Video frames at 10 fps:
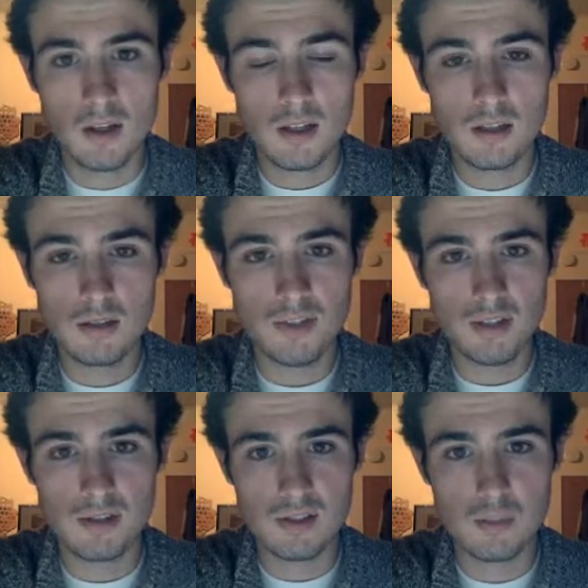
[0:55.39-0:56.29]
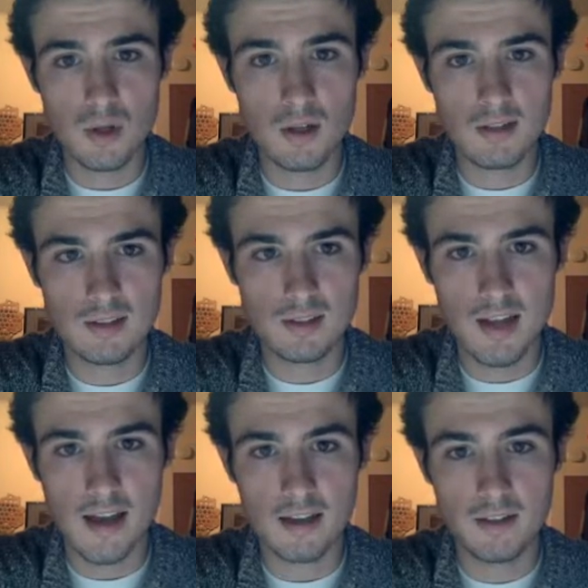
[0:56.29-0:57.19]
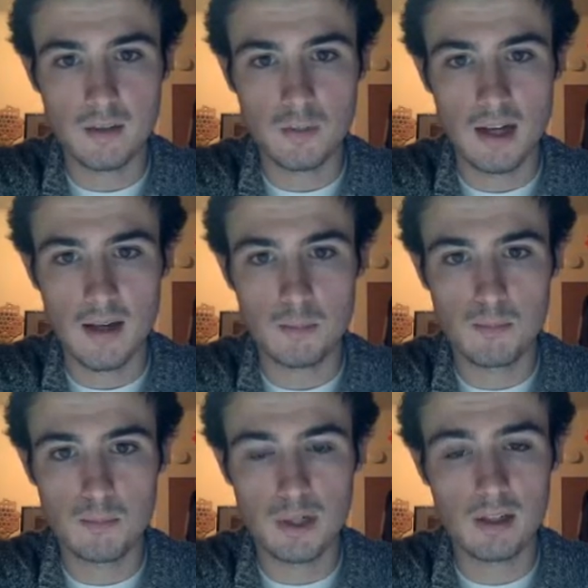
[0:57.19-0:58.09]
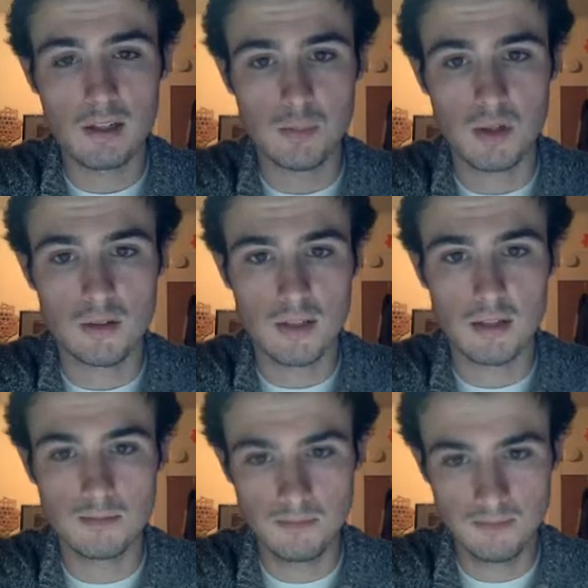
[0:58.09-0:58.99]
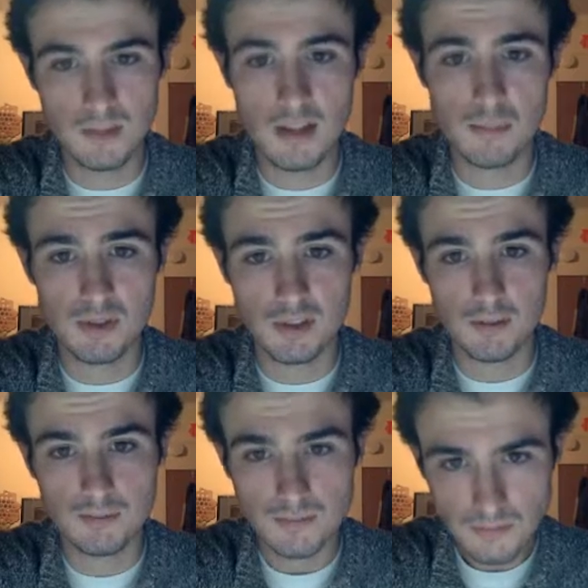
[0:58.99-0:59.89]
He defends this pawn in this attack here by bringing his pawn right to that position.